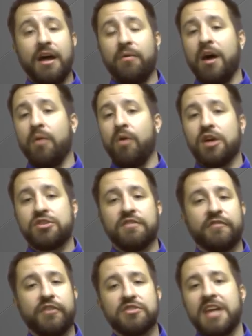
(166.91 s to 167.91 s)
I, I, watched it
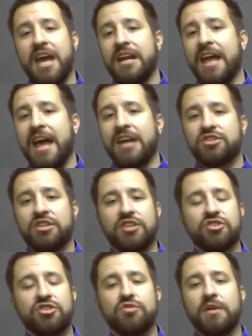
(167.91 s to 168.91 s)
firsthand in action, and
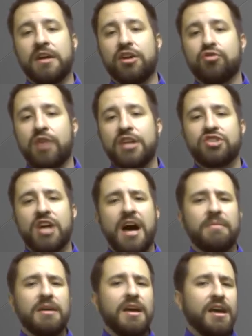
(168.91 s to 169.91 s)
she's doing a great
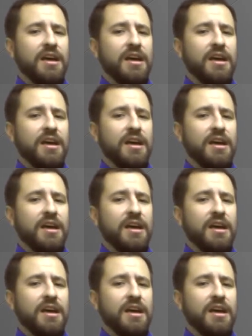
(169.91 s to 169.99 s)
job,